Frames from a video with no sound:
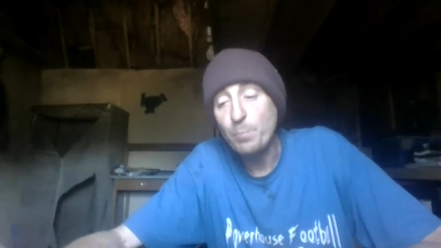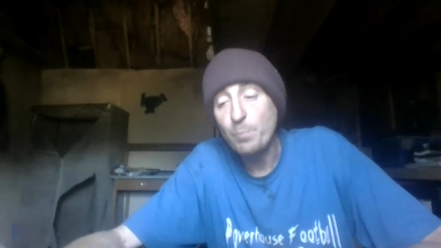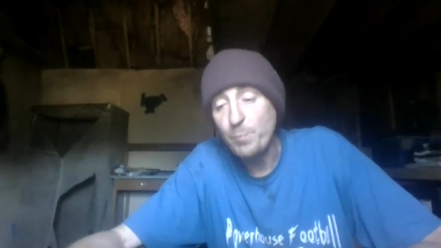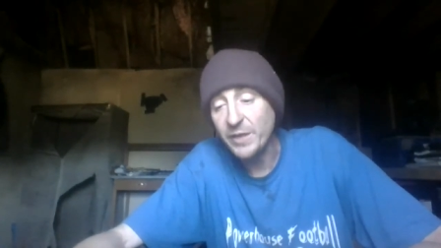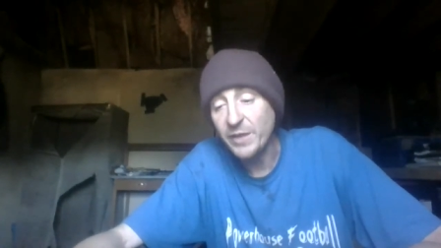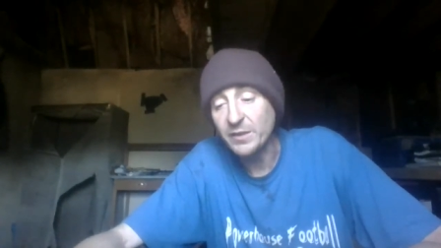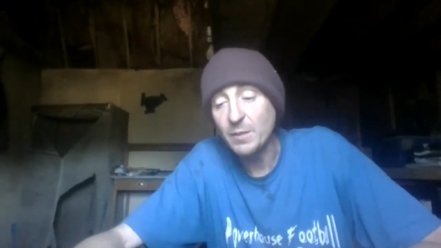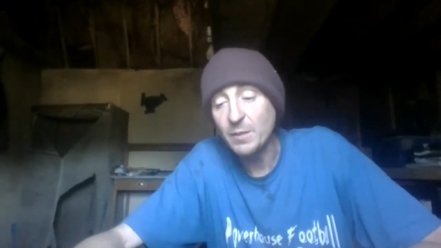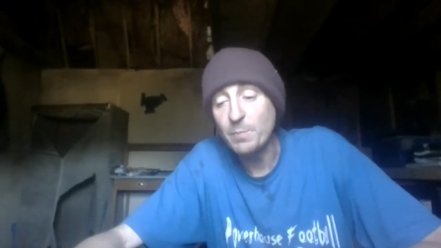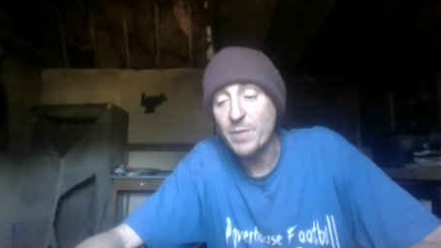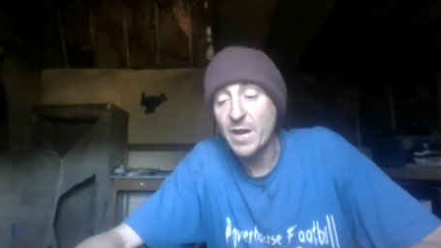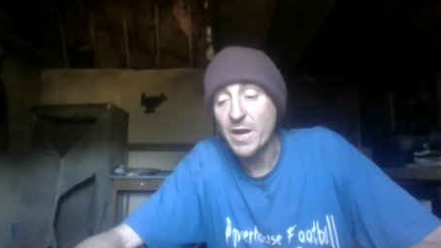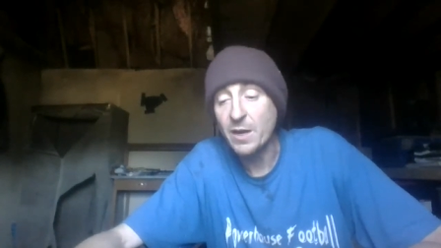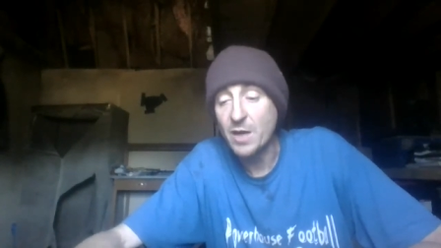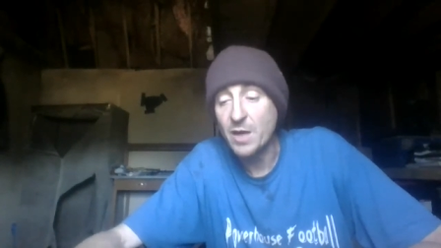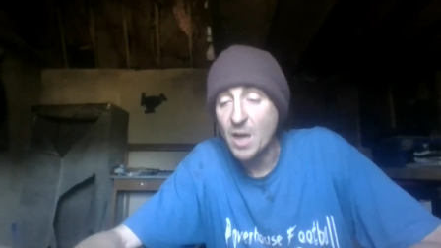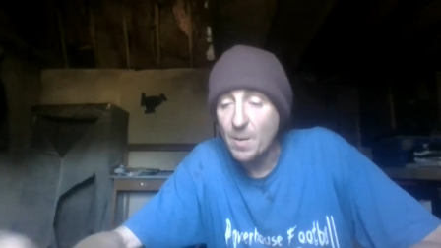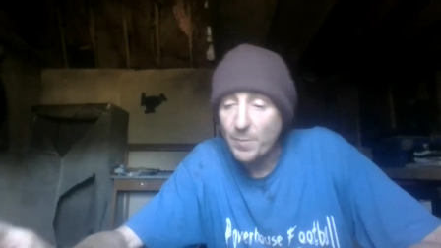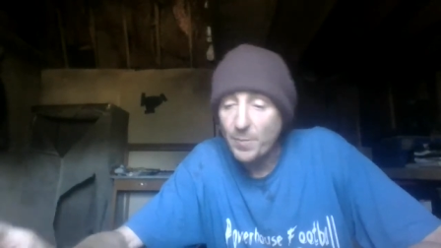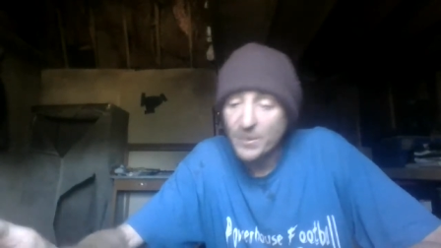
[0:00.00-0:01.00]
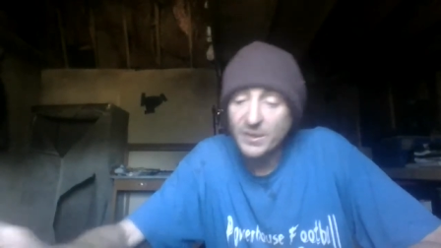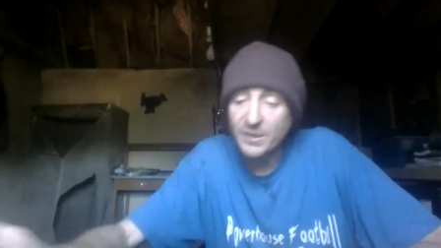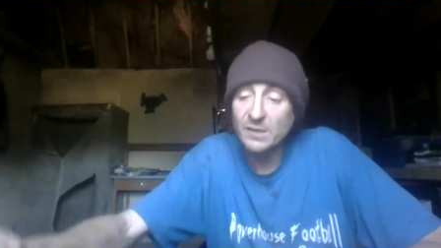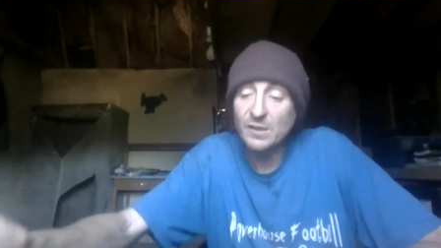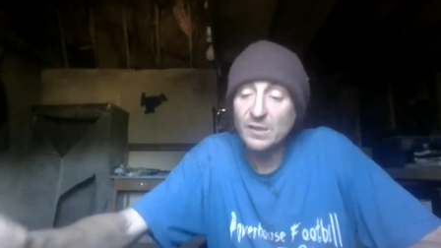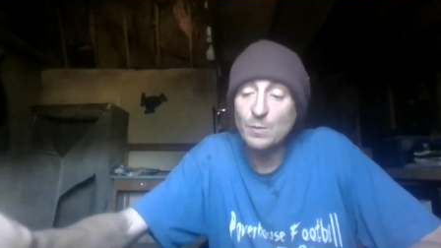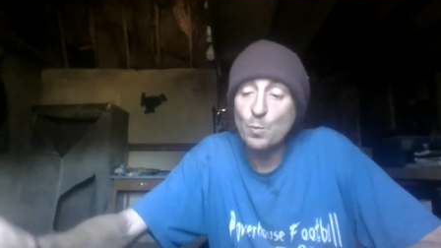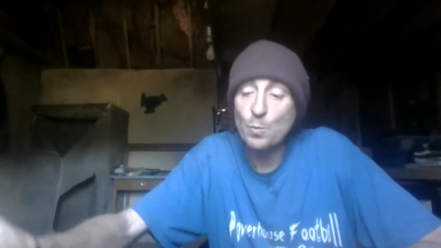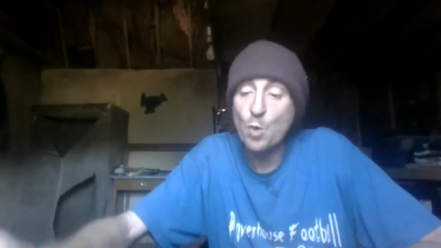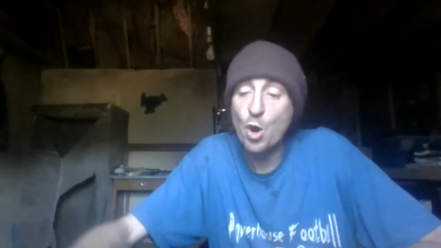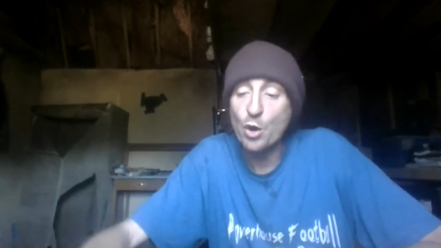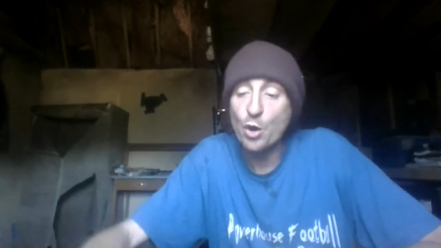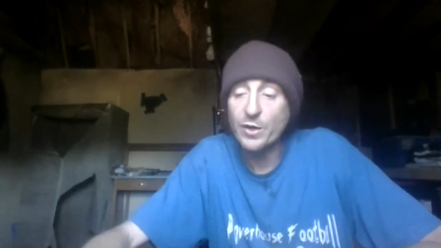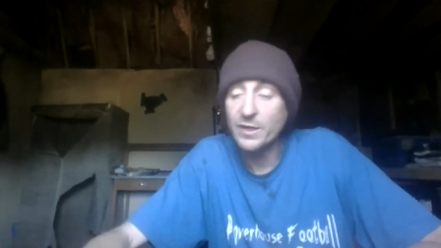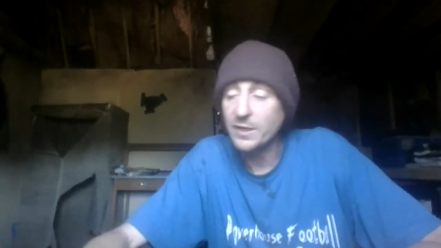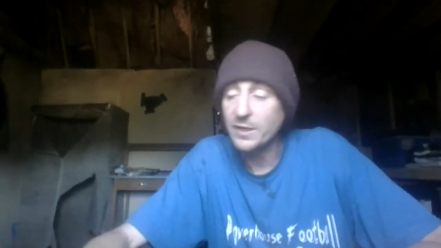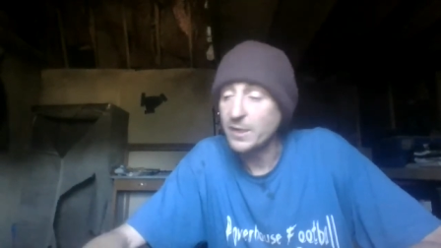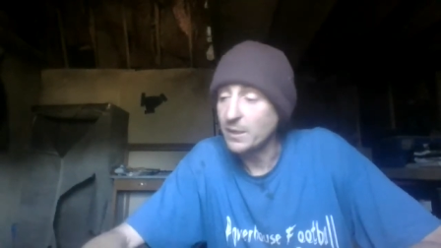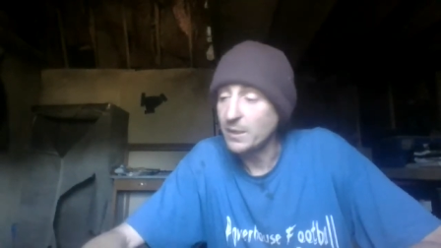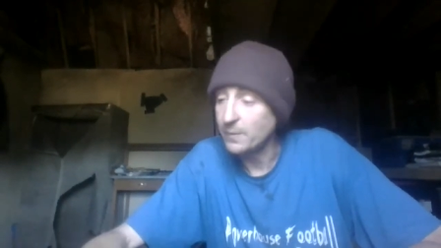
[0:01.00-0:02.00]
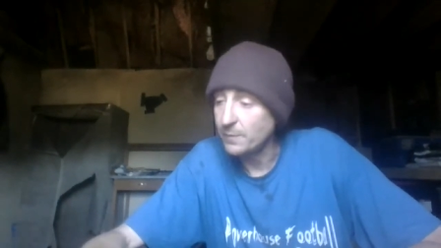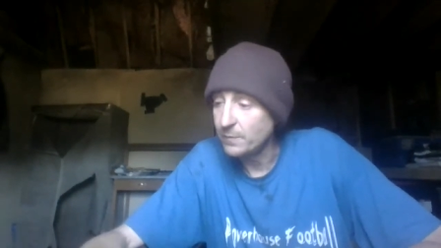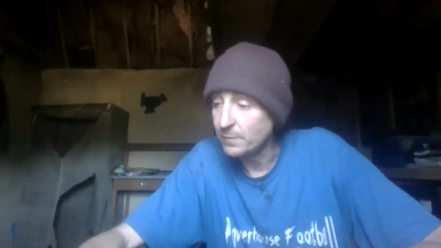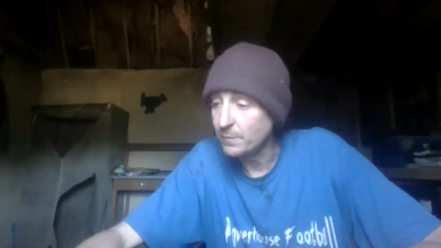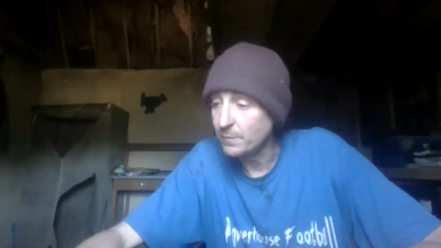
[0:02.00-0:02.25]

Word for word: pick them back up, and get them walking again.